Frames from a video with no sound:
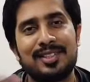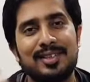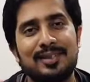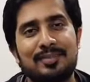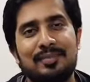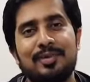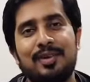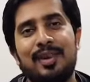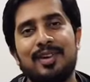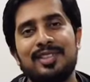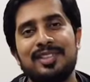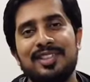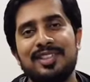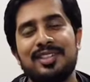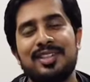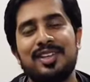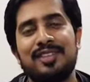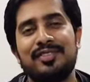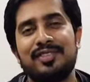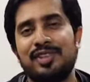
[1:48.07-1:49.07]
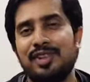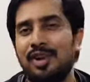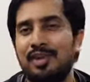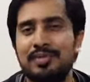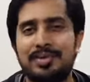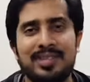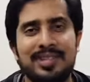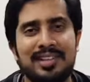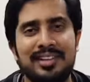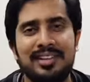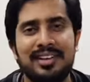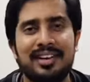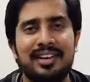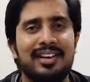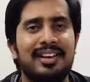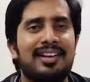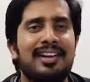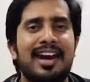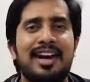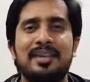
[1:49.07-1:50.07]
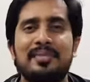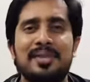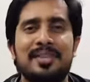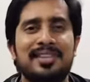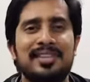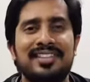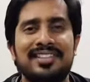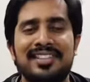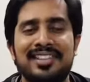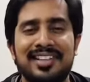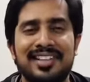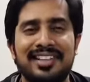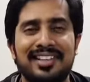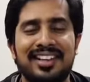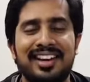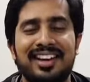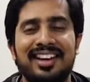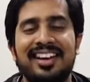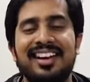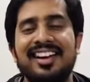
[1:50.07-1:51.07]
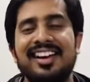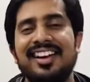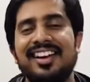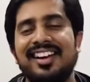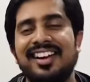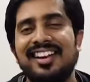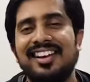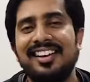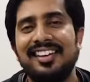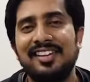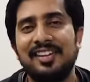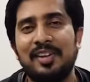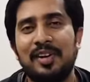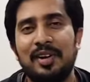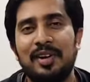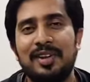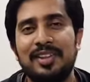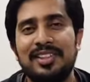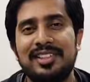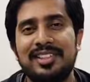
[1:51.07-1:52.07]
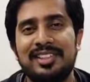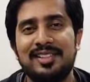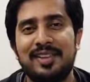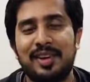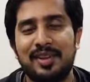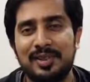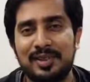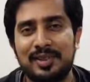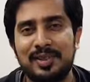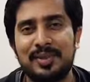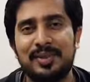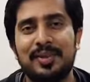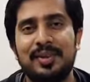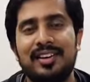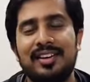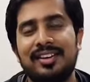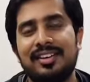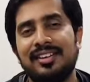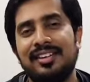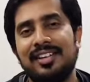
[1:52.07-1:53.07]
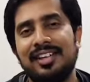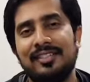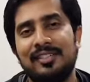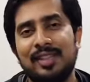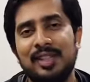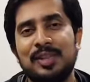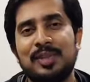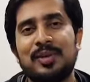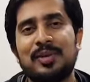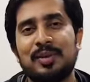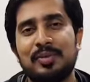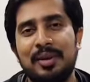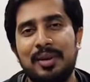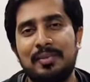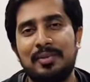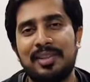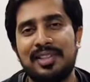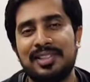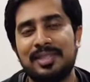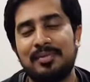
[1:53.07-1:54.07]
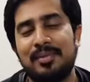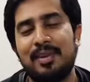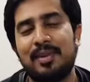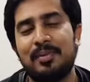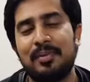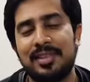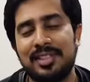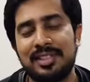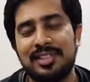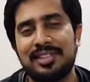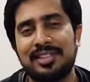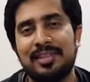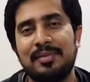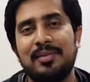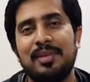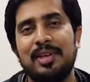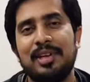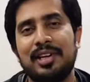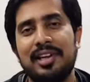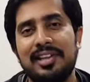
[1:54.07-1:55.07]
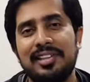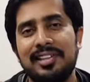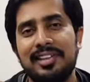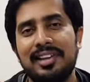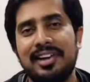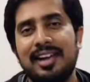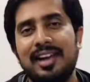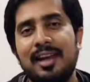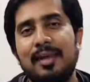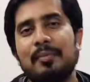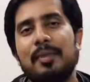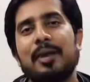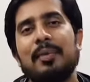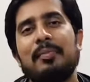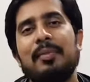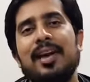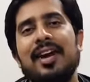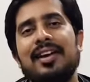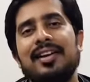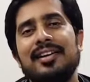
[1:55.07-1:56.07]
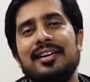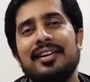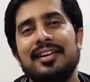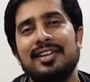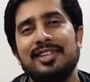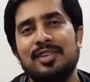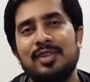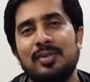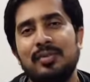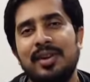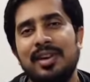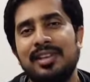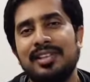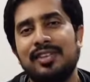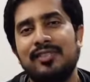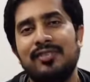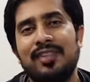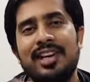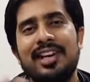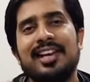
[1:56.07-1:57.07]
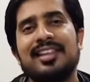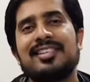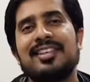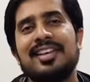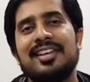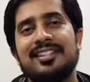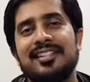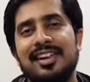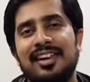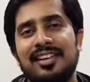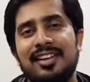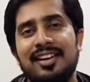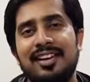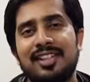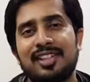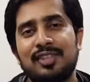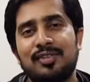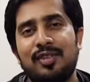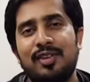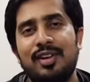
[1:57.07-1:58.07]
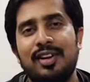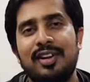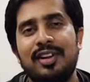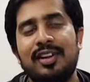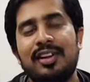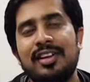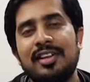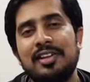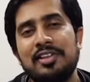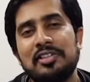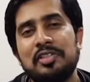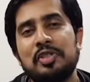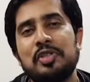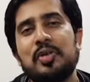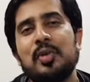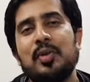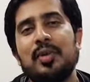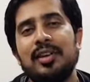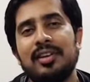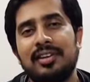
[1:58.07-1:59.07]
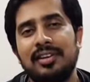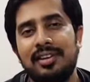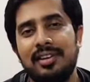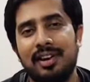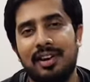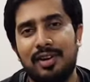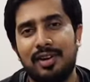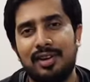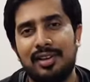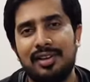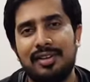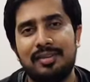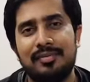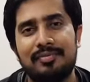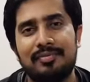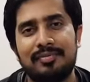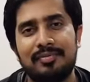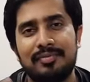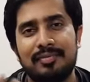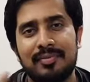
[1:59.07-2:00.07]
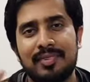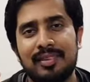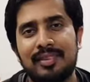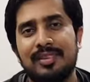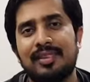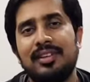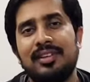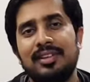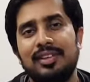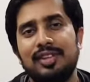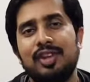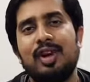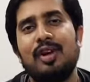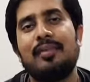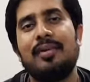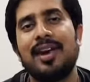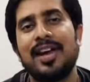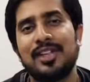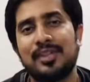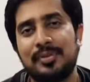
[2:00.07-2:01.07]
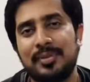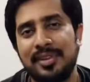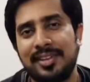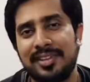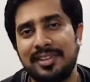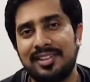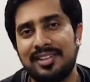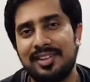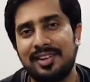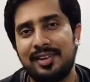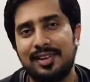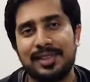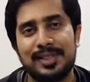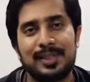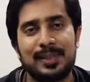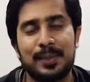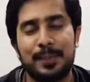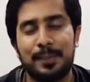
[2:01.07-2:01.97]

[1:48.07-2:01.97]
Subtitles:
process of job seeking and admission seeking in colleges also. Even though the paper is about business communication, preparing a resume is a very essential task for a student or a job aspirant also.